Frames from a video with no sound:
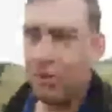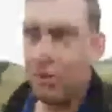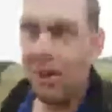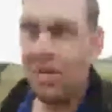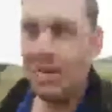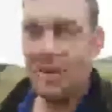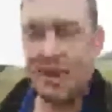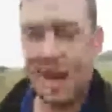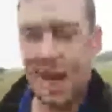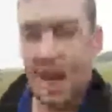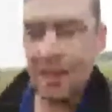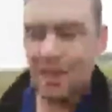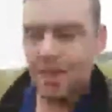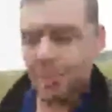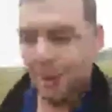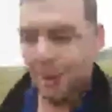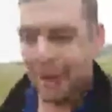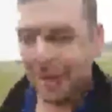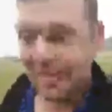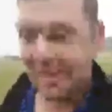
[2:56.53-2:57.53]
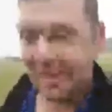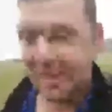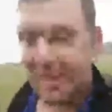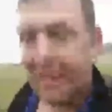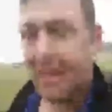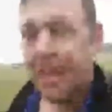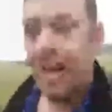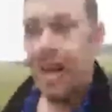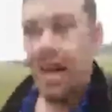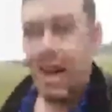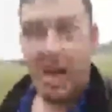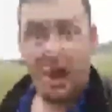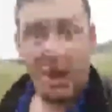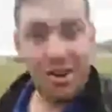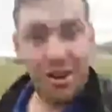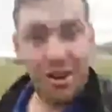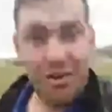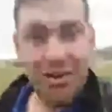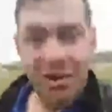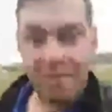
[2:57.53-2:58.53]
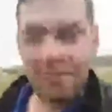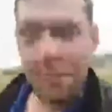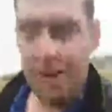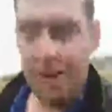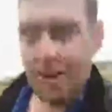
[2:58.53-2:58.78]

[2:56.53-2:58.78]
and the banks are loaning money.